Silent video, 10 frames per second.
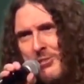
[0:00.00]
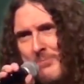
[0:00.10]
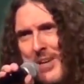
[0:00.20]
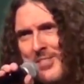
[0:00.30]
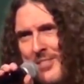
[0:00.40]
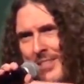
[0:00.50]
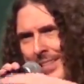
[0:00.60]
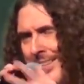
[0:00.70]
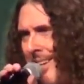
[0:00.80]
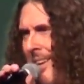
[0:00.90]
He was
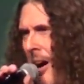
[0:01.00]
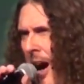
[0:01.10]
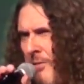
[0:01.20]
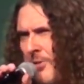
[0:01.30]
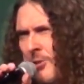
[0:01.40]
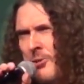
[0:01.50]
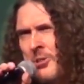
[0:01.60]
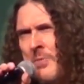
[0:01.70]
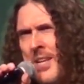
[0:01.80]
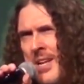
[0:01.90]
basically off of
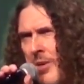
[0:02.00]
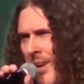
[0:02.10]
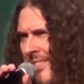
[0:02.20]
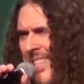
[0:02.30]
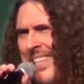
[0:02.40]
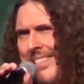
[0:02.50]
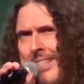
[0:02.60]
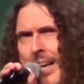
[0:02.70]
social media, and I thought, did he